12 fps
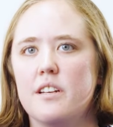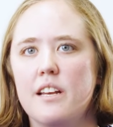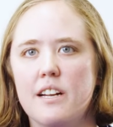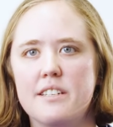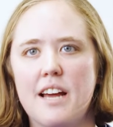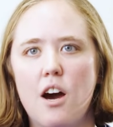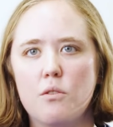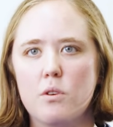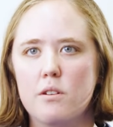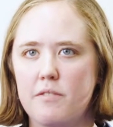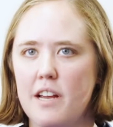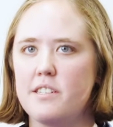in a
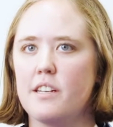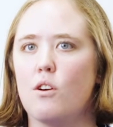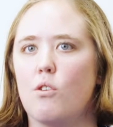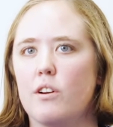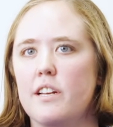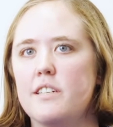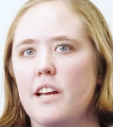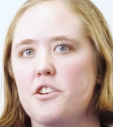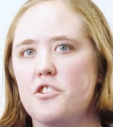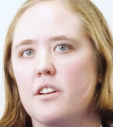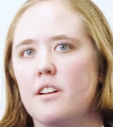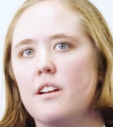downward-facing
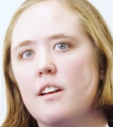orientation